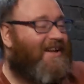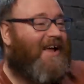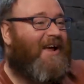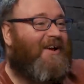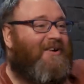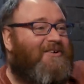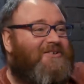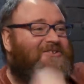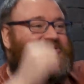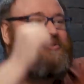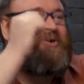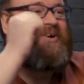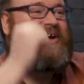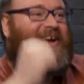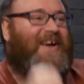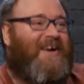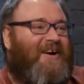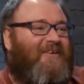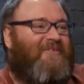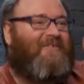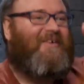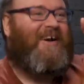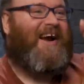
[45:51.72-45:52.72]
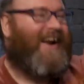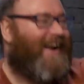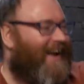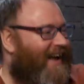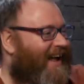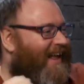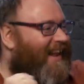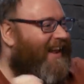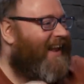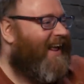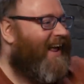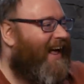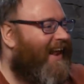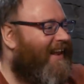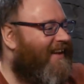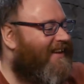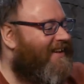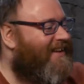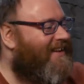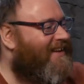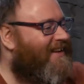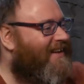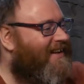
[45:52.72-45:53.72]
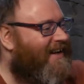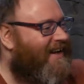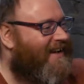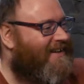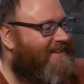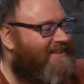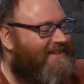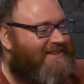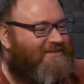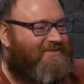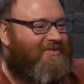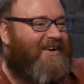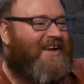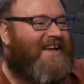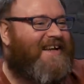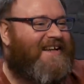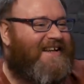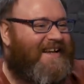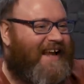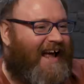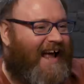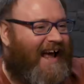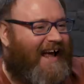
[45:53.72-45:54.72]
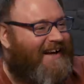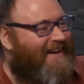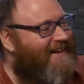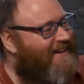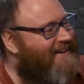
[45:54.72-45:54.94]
like jogging around and, and it's his fucking dad.